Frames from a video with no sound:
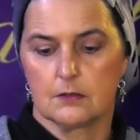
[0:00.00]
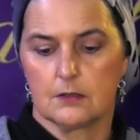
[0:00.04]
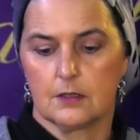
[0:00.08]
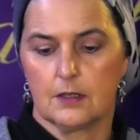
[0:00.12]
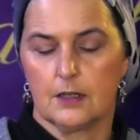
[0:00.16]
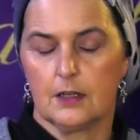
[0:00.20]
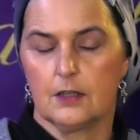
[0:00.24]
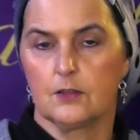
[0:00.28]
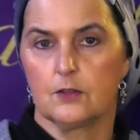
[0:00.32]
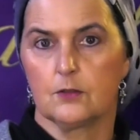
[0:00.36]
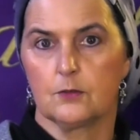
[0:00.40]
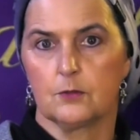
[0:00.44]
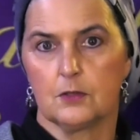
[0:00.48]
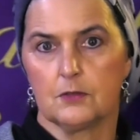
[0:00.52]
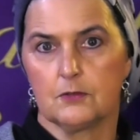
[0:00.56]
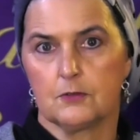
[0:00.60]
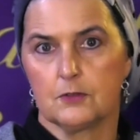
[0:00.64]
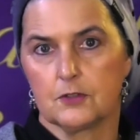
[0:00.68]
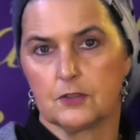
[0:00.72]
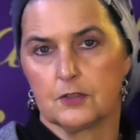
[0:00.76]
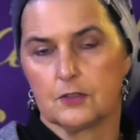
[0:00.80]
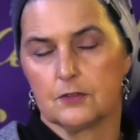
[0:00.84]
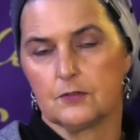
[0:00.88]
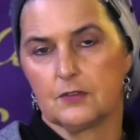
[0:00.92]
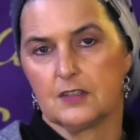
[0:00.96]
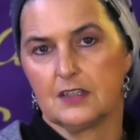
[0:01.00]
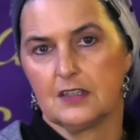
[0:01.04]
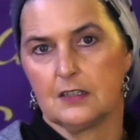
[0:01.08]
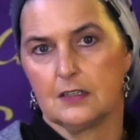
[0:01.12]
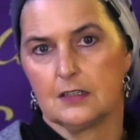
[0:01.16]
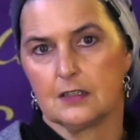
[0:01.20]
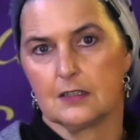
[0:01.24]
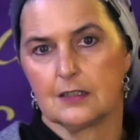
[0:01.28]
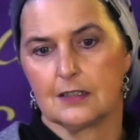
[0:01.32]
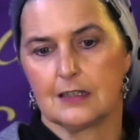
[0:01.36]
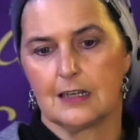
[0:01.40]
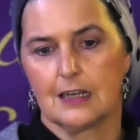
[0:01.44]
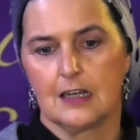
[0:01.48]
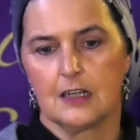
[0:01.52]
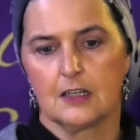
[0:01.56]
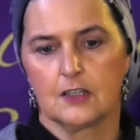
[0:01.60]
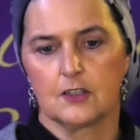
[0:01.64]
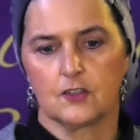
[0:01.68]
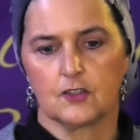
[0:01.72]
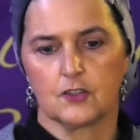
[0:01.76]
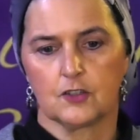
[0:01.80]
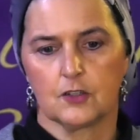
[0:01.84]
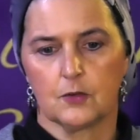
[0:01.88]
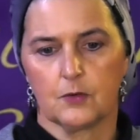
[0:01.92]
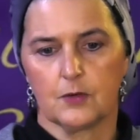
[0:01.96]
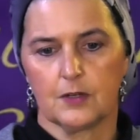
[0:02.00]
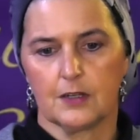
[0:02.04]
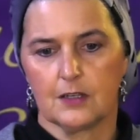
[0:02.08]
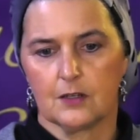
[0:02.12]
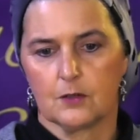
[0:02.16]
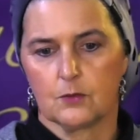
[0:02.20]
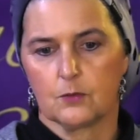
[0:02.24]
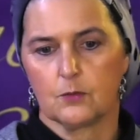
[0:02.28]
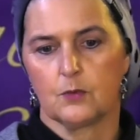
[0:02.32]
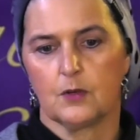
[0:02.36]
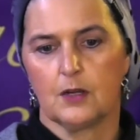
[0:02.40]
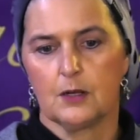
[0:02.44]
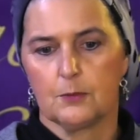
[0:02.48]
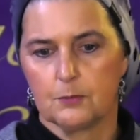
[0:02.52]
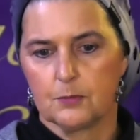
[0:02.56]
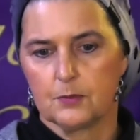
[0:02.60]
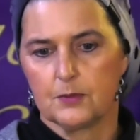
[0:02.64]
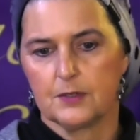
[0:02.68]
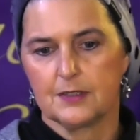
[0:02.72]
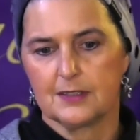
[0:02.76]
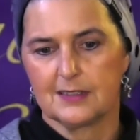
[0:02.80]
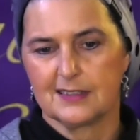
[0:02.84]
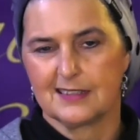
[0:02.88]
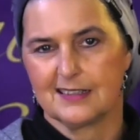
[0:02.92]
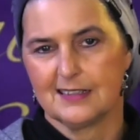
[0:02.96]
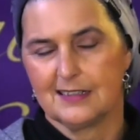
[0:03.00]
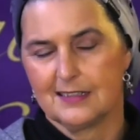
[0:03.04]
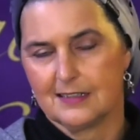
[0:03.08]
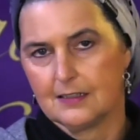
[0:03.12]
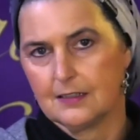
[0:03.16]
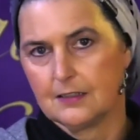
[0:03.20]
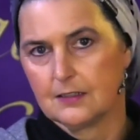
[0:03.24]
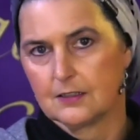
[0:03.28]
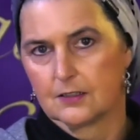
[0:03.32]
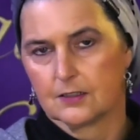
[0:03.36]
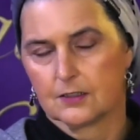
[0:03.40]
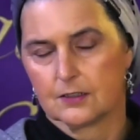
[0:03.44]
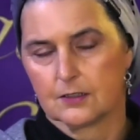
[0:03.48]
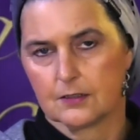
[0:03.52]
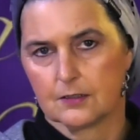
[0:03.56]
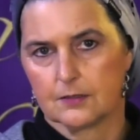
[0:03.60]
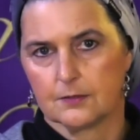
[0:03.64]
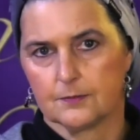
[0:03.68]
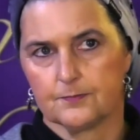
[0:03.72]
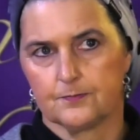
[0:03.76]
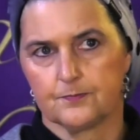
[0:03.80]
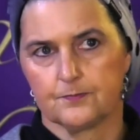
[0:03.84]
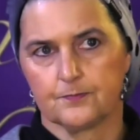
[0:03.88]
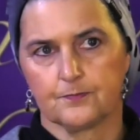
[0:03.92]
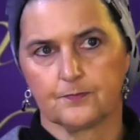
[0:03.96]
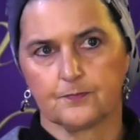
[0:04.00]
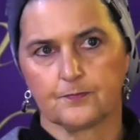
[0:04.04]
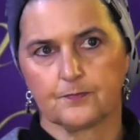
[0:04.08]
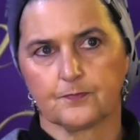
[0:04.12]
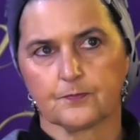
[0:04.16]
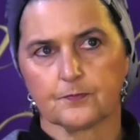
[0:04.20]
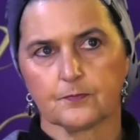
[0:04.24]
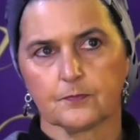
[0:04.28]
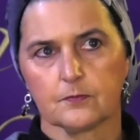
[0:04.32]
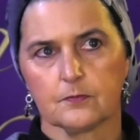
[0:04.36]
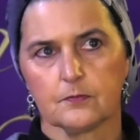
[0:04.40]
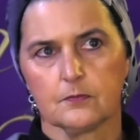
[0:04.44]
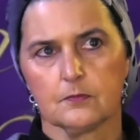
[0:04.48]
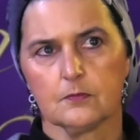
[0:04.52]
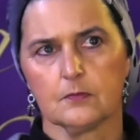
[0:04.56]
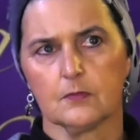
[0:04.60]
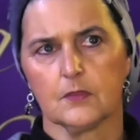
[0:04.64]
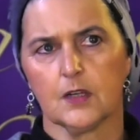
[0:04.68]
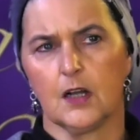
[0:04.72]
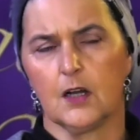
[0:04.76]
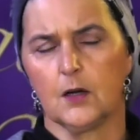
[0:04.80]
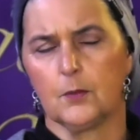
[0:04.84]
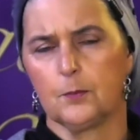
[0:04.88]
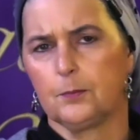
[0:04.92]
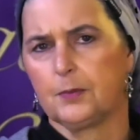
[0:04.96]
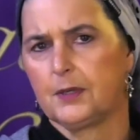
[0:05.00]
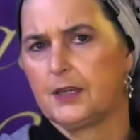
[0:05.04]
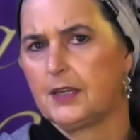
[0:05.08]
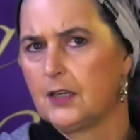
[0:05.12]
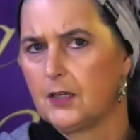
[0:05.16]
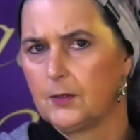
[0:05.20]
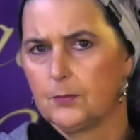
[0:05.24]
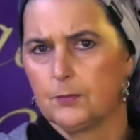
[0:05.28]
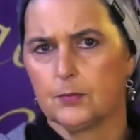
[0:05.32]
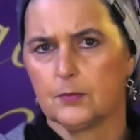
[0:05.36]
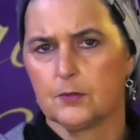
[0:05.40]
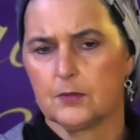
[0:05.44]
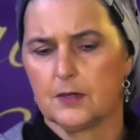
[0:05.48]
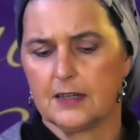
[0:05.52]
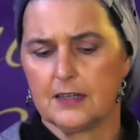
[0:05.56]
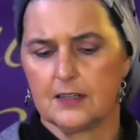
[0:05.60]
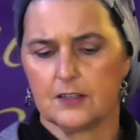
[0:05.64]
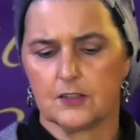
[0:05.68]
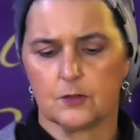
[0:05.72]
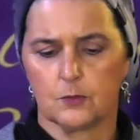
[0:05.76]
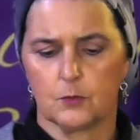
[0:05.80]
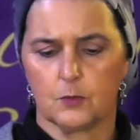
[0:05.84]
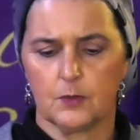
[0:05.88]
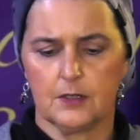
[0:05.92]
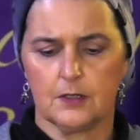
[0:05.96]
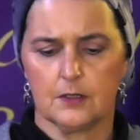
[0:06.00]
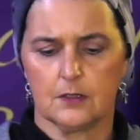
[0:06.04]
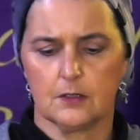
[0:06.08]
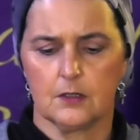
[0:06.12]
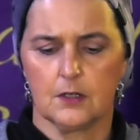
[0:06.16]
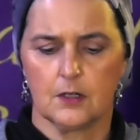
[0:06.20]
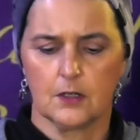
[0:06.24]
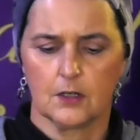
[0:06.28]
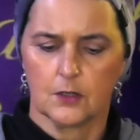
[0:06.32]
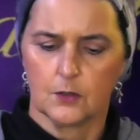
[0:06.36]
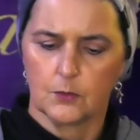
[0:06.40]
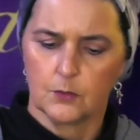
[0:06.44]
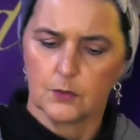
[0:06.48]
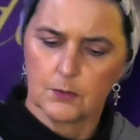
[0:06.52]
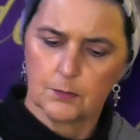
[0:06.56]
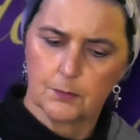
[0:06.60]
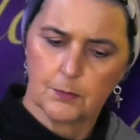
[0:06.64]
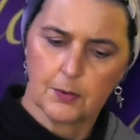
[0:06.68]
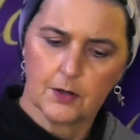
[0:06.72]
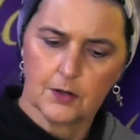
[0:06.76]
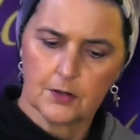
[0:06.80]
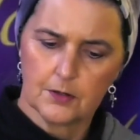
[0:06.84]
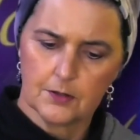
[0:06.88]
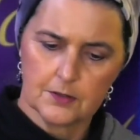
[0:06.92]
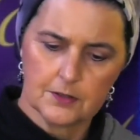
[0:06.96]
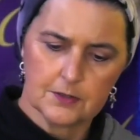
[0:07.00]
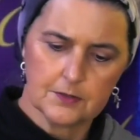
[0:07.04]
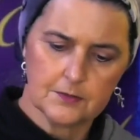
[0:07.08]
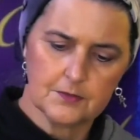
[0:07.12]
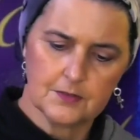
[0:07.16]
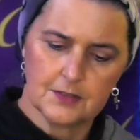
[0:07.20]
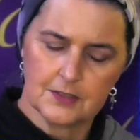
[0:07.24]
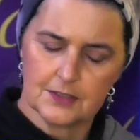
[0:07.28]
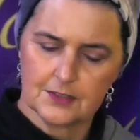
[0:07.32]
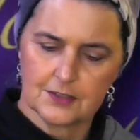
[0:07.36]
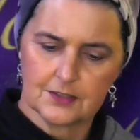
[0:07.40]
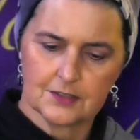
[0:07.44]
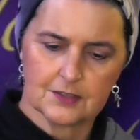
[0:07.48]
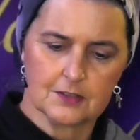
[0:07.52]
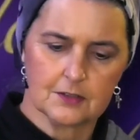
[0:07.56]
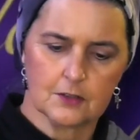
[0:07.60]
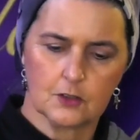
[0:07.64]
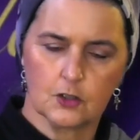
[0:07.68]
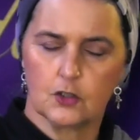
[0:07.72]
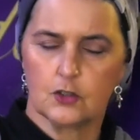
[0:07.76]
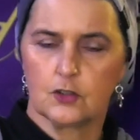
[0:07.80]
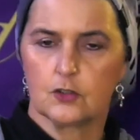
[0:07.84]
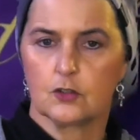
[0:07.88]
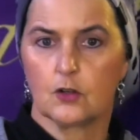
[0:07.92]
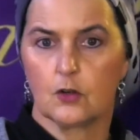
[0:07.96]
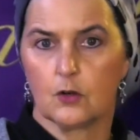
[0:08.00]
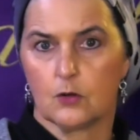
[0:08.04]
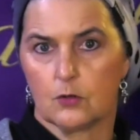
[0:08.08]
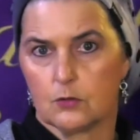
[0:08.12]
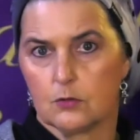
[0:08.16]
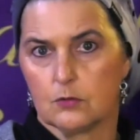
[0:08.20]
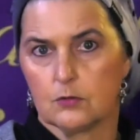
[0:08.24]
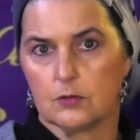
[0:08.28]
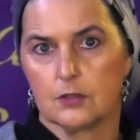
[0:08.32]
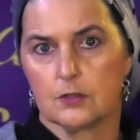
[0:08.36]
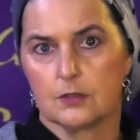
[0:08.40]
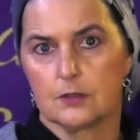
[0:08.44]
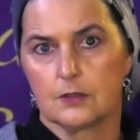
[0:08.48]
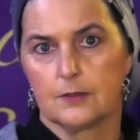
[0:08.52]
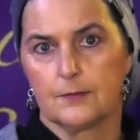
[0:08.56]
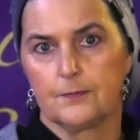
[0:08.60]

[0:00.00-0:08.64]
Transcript: in the rivers of Eden. So it represents a people as well who are part of this good gold,